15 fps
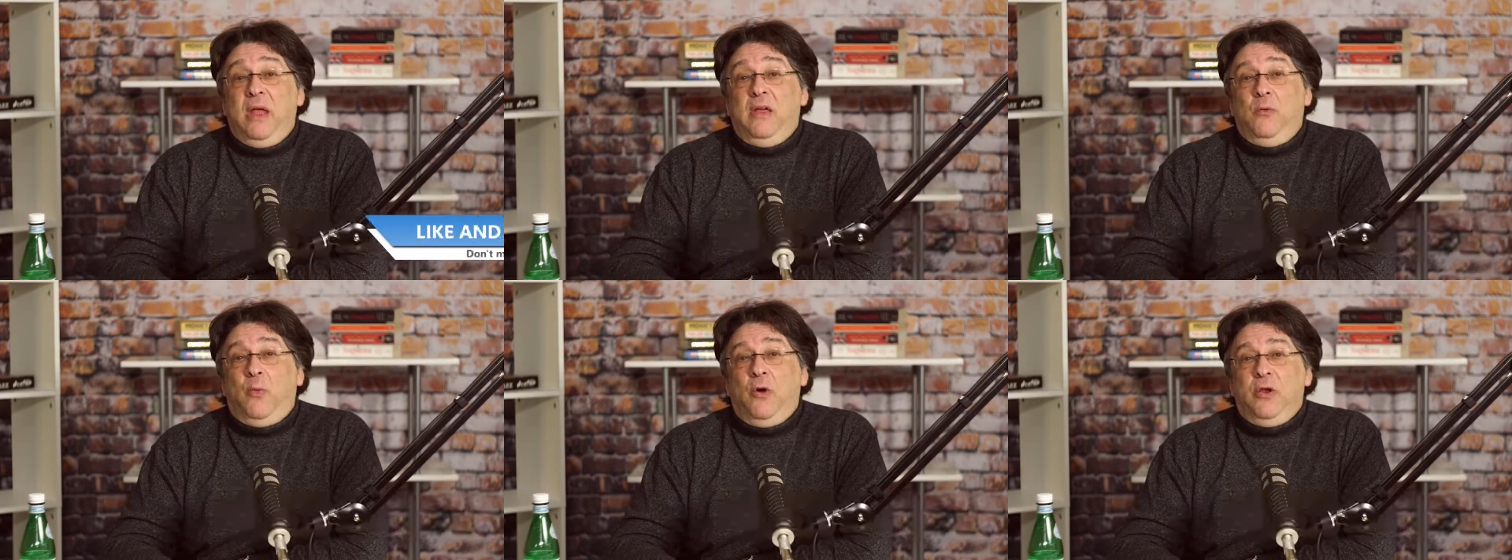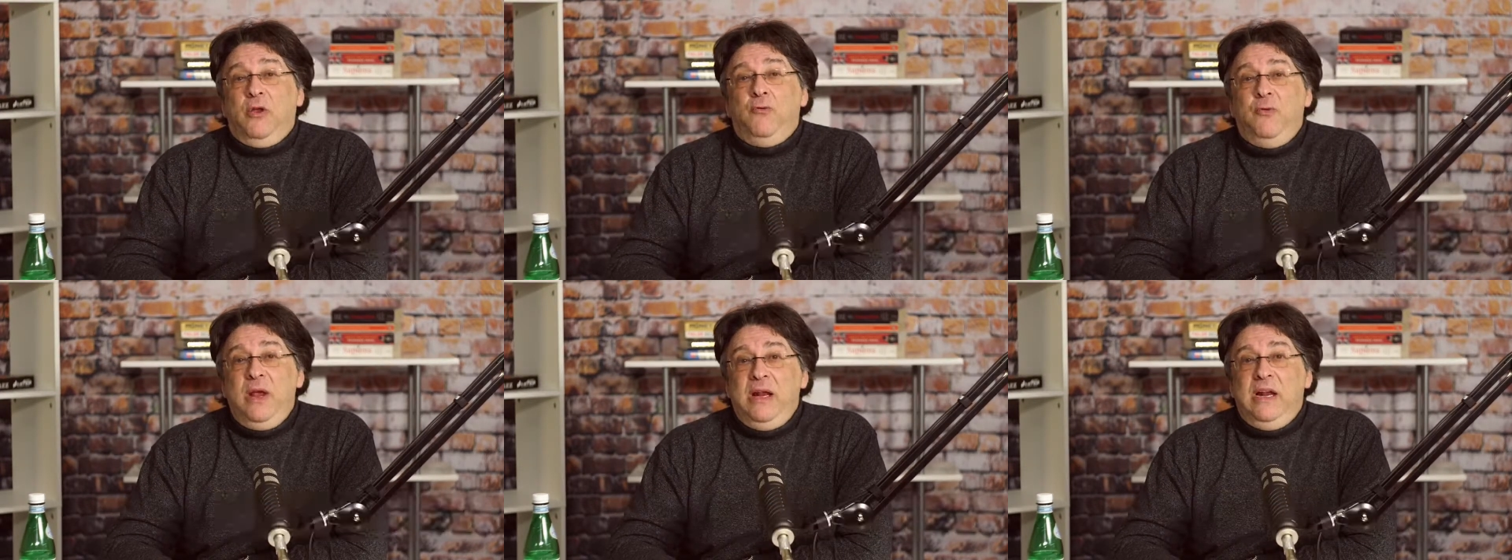what
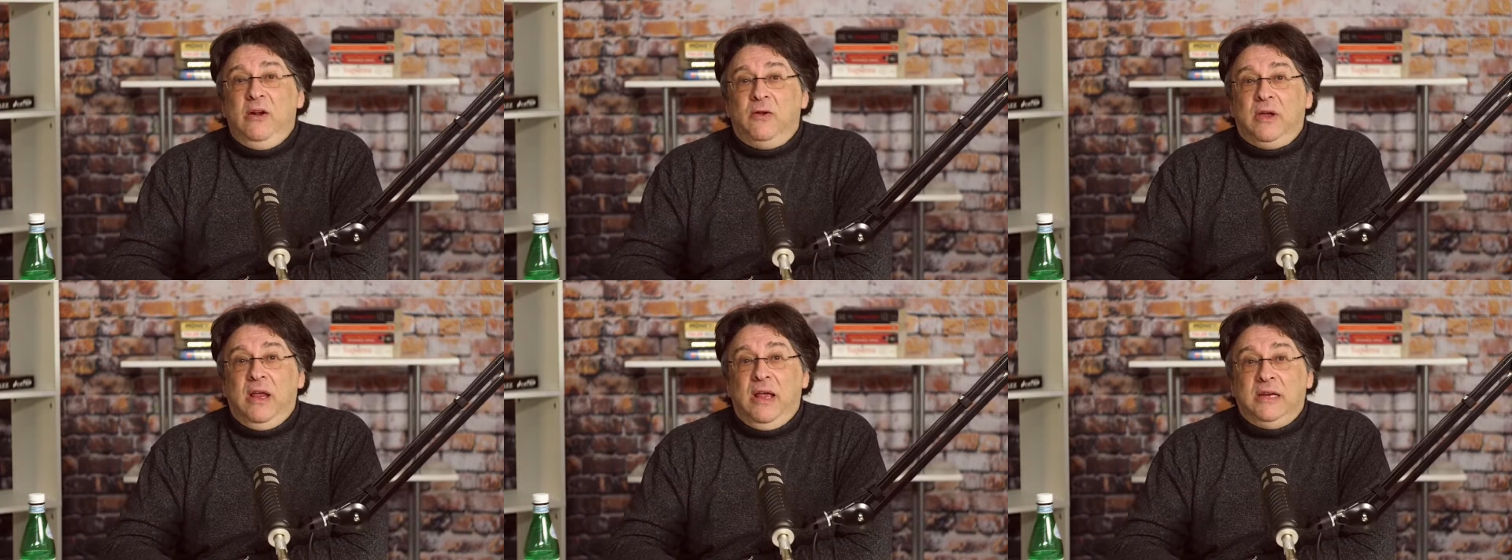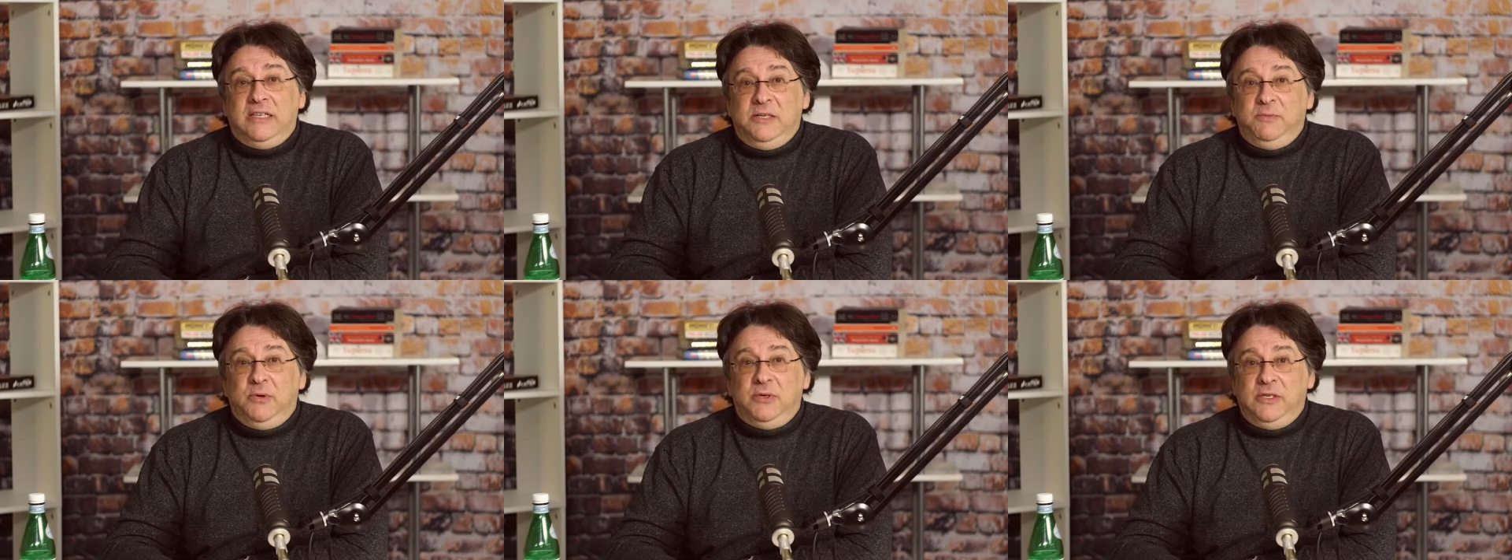you're really looking at
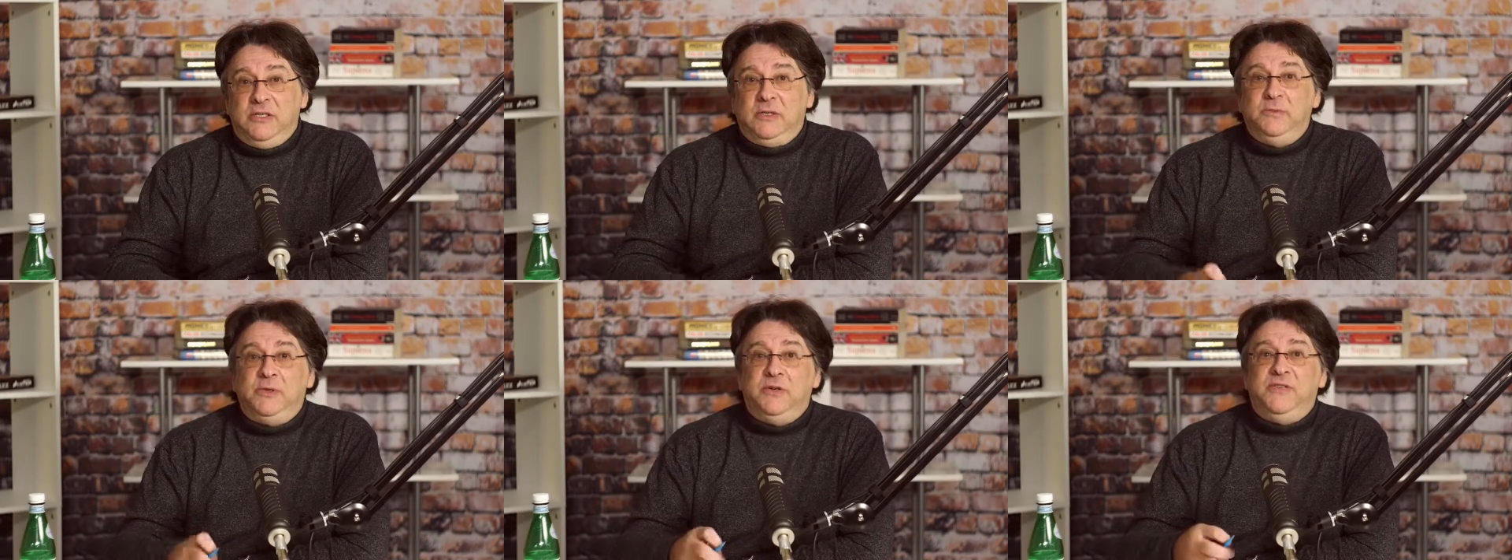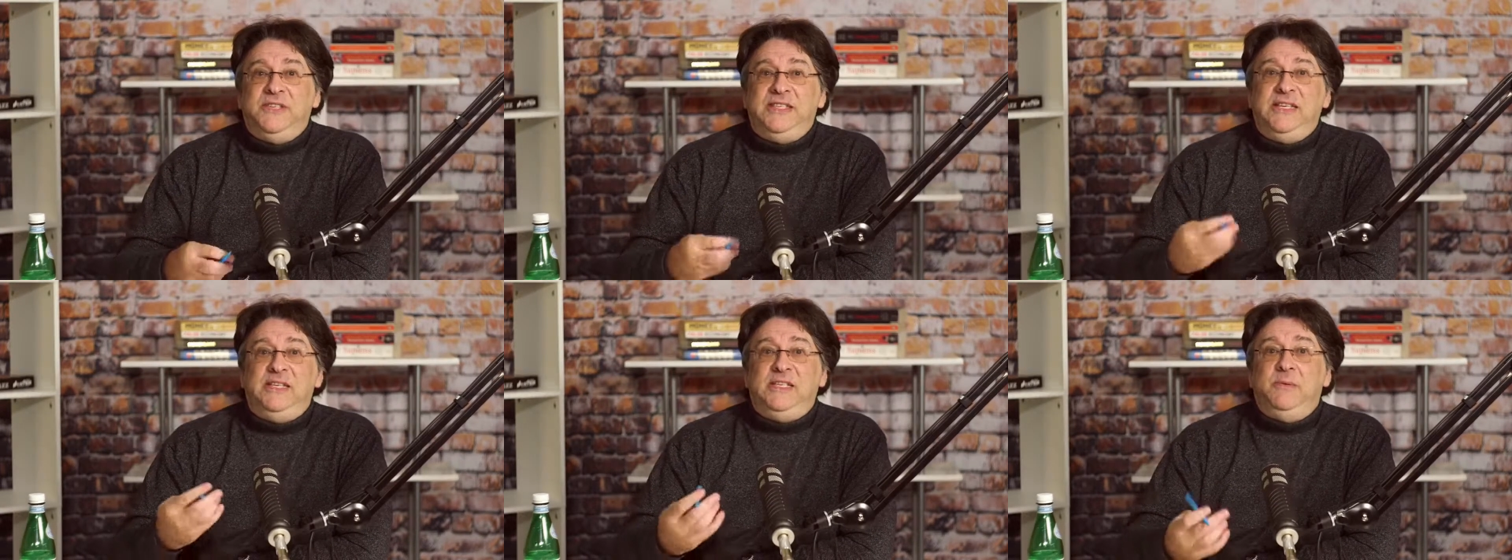is putting some sort of
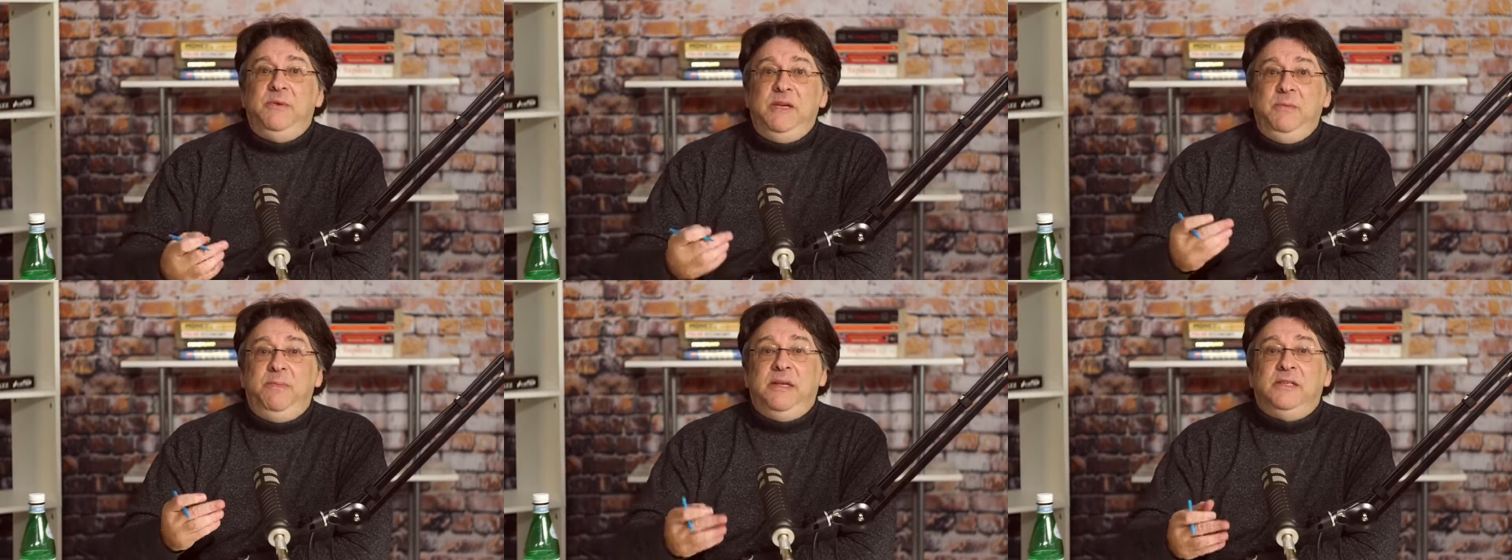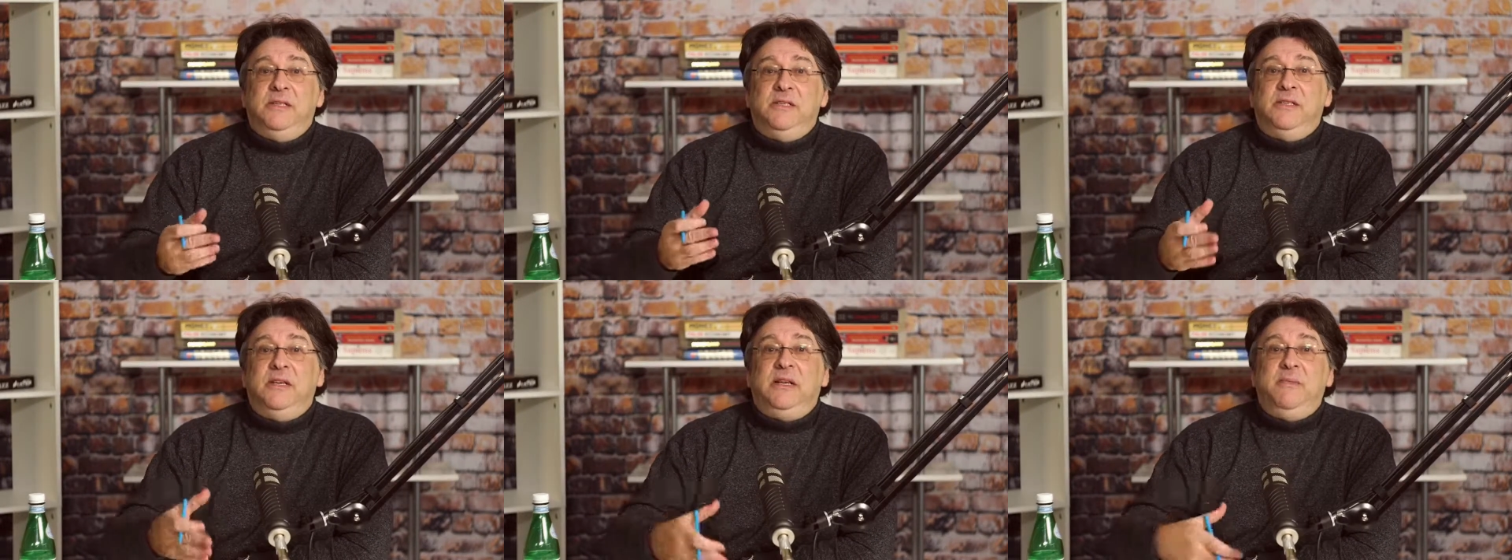system in your
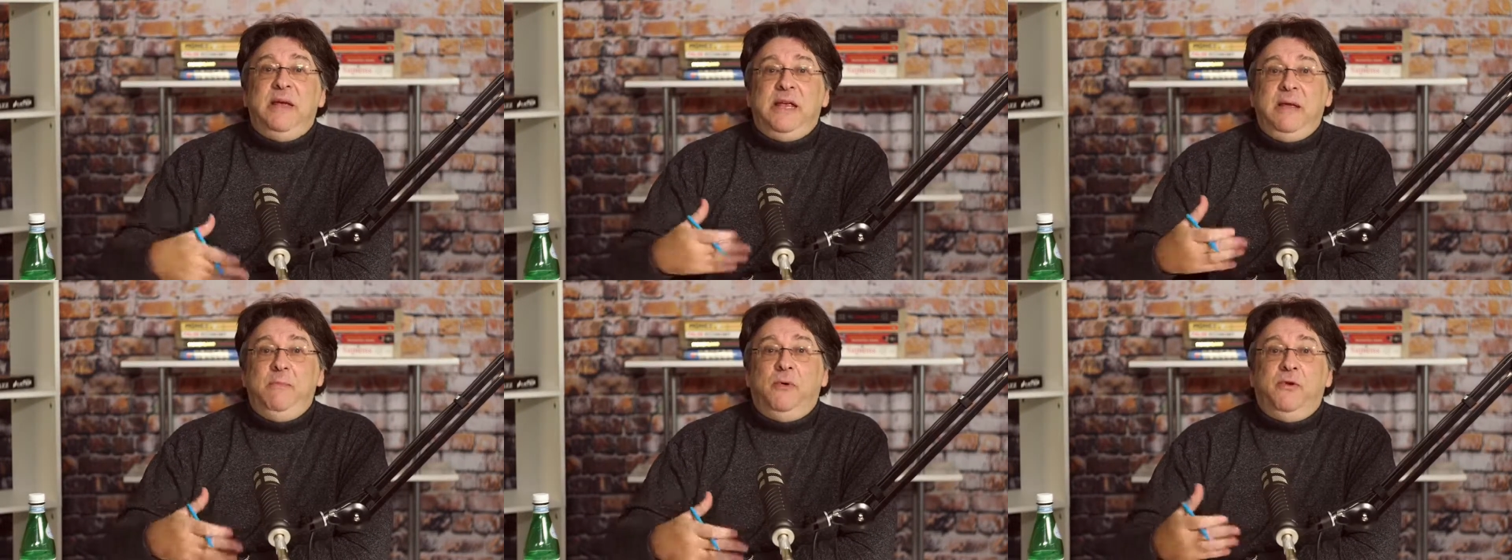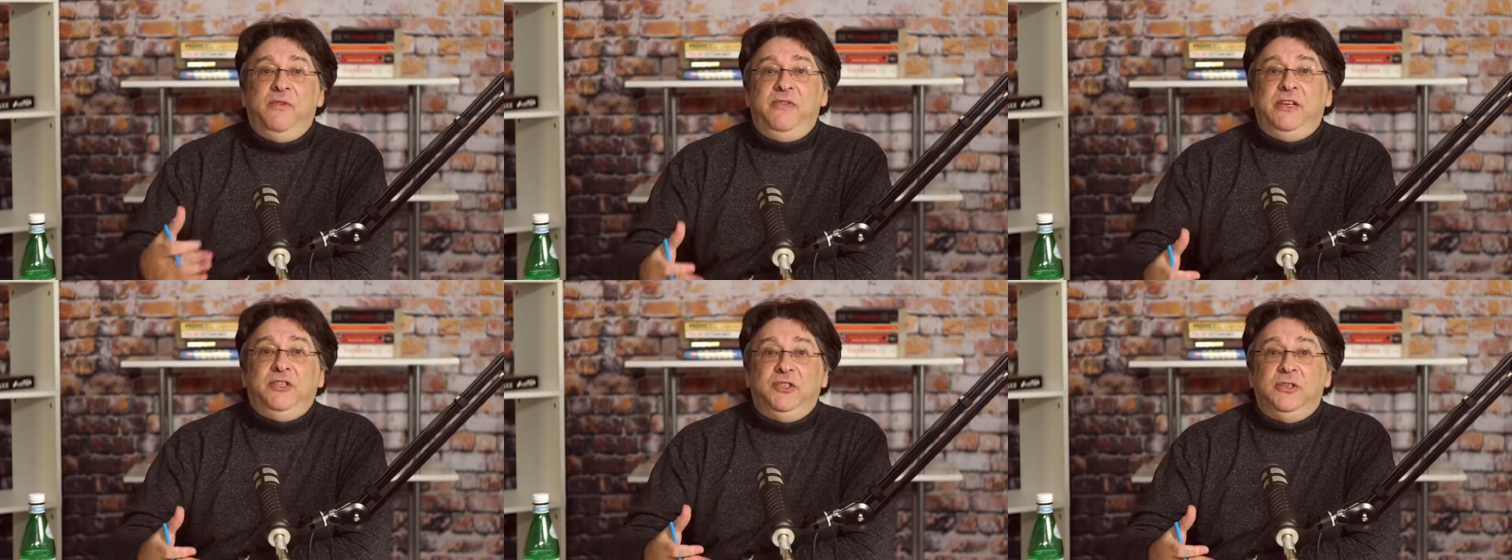business to make it more
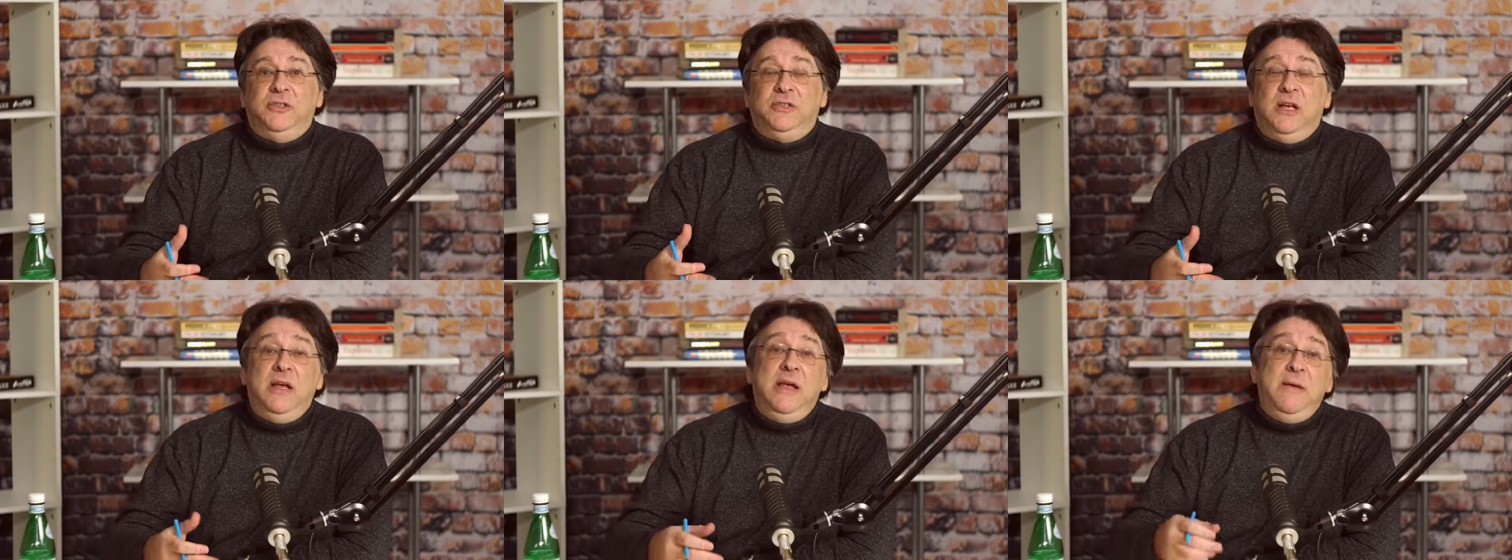efficient.